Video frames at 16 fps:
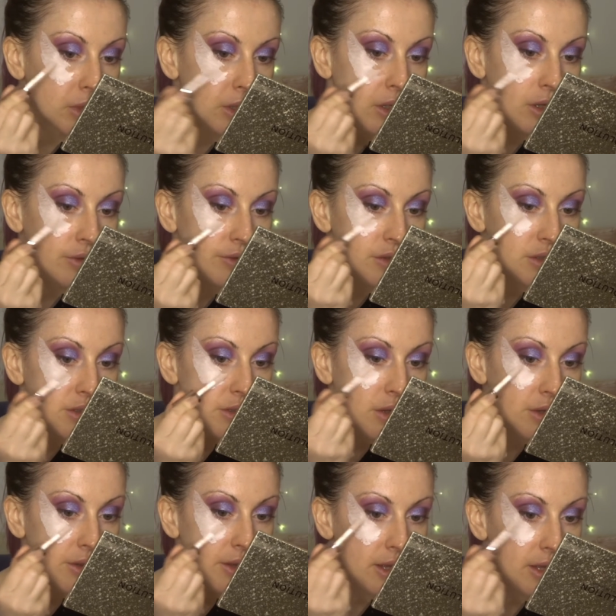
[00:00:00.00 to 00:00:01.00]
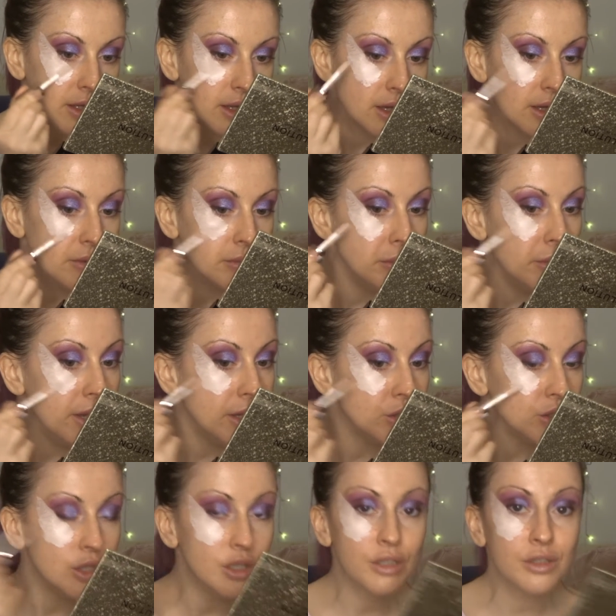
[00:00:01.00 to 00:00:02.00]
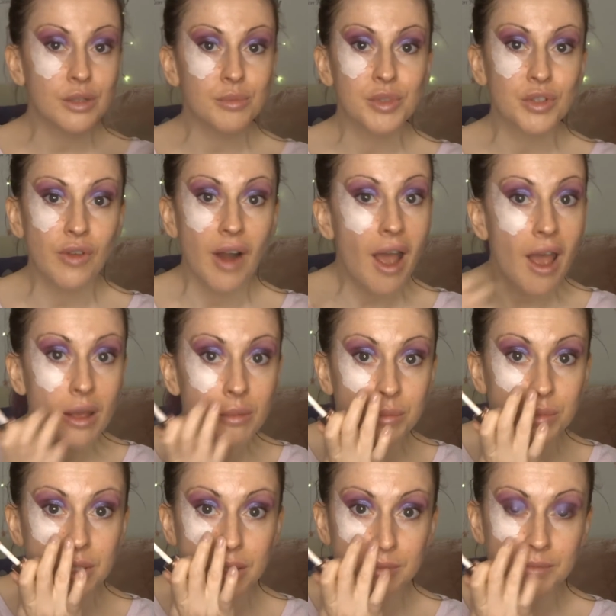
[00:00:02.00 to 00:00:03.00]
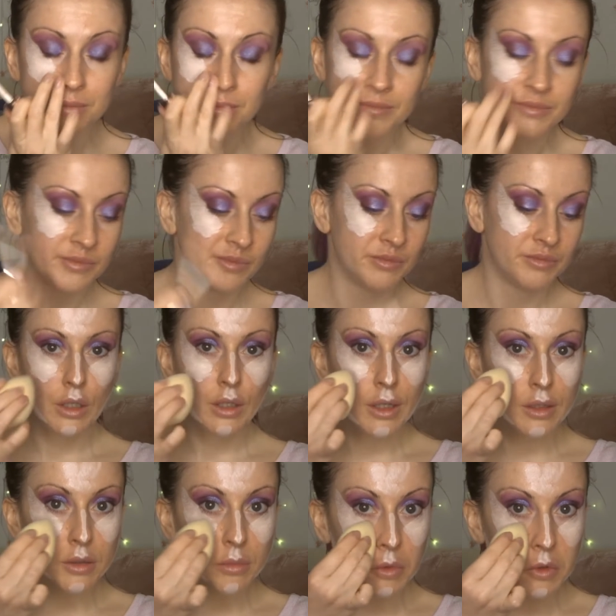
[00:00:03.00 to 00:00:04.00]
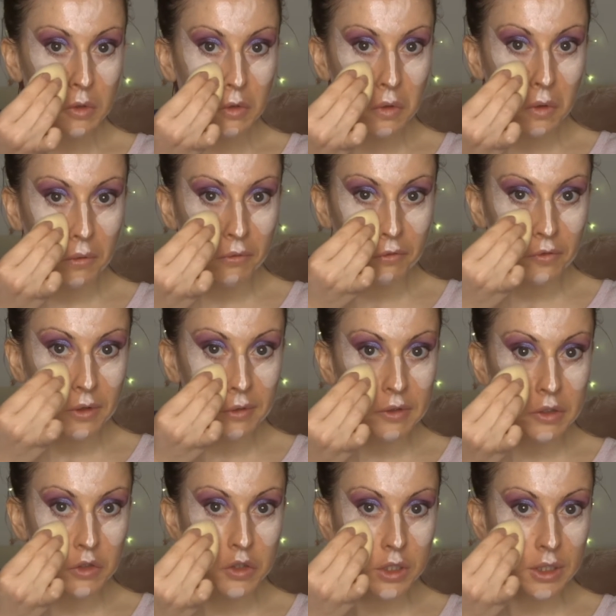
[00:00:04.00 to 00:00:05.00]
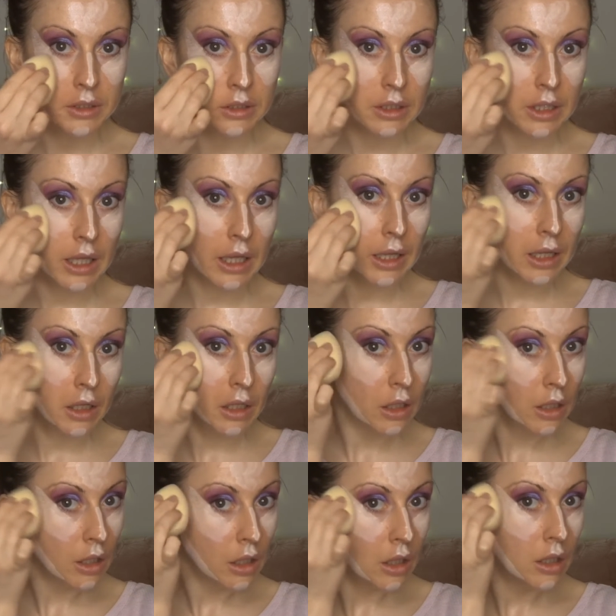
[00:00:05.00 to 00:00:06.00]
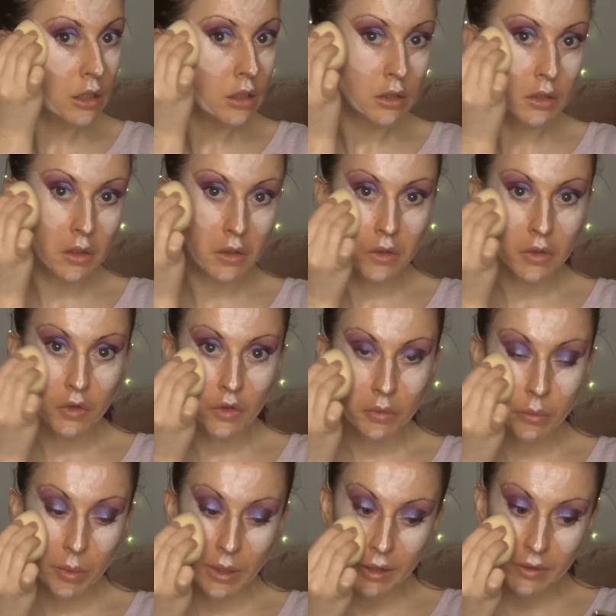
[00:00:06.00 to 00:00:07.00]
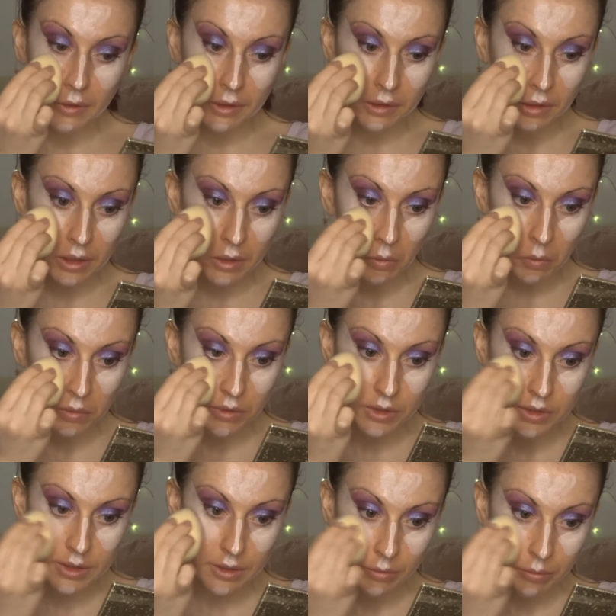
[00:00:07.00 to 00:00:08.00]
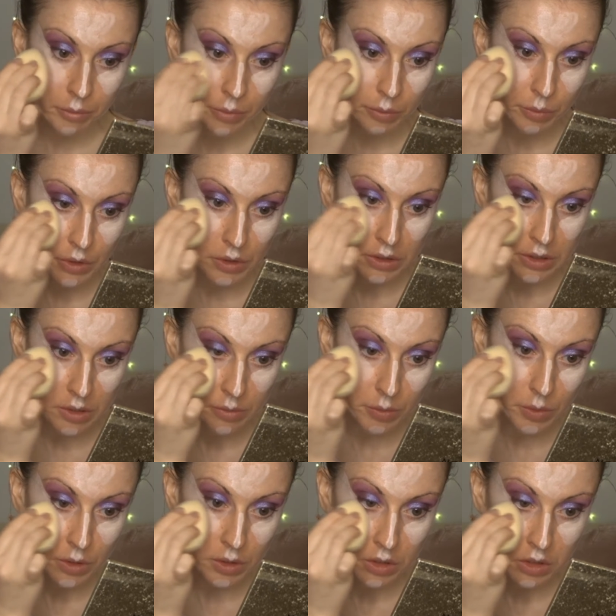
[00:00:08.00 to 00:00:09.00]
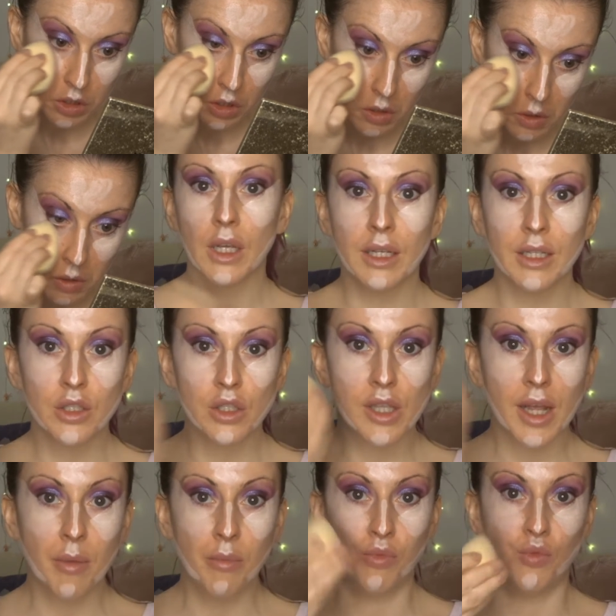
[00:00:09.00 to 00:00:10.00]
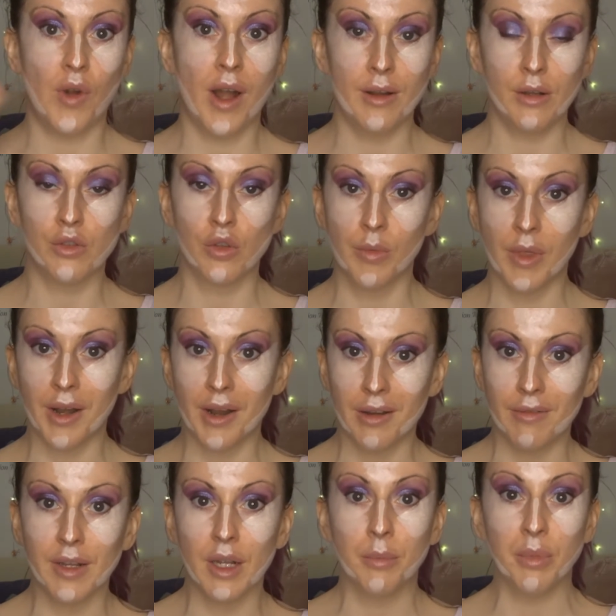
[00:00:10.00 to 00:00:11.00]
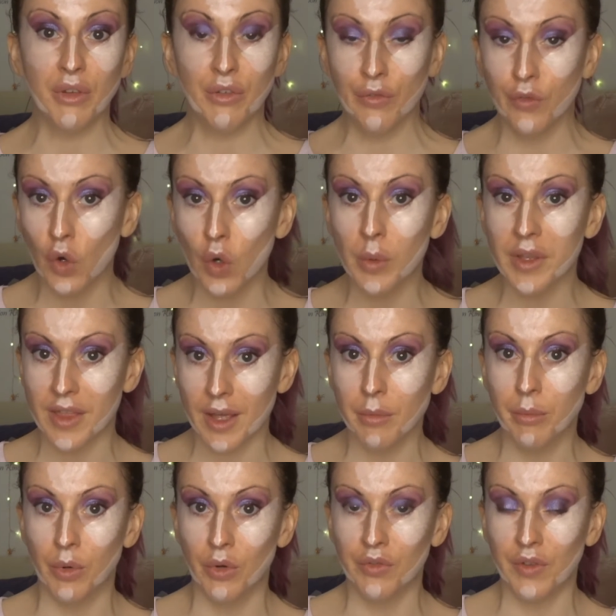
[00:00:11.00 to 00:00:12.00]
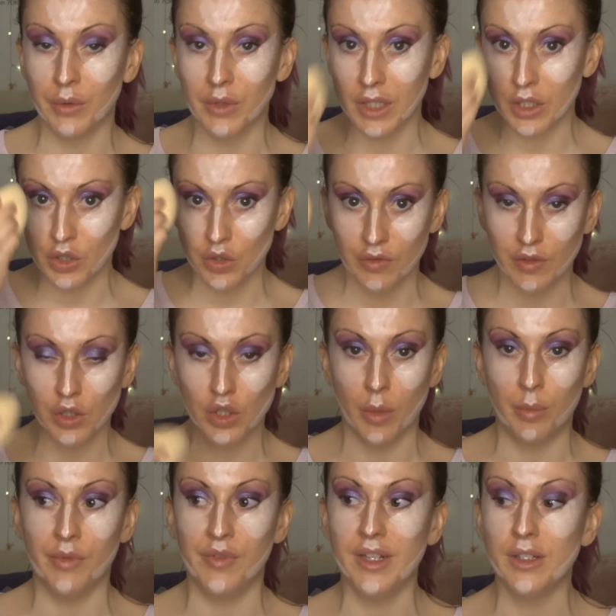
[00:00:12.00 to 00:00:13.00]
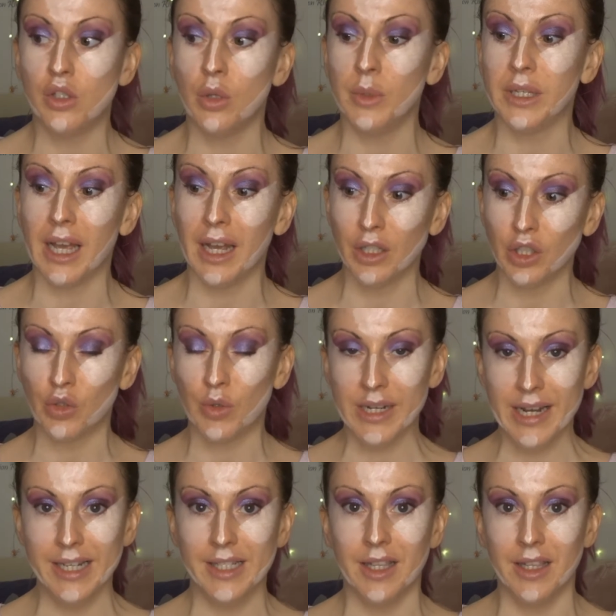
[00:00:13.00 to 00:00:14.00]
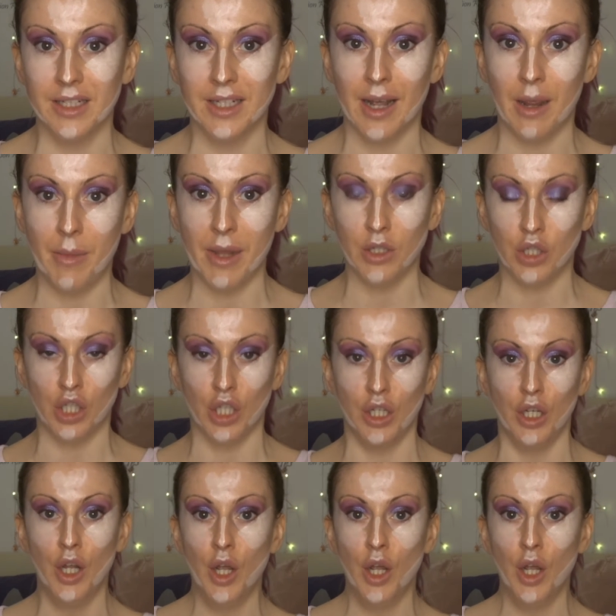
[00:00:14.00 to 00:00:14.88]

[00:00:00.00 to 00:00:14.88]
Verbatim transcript: And if it's not there yet, make sure you're subscribed. Okay, so I'm just going to very gently just pat that in with a damp beauty sponge and it just kind of brightens up that area before we then put foundation over the top of it so we're kind of creating the dimension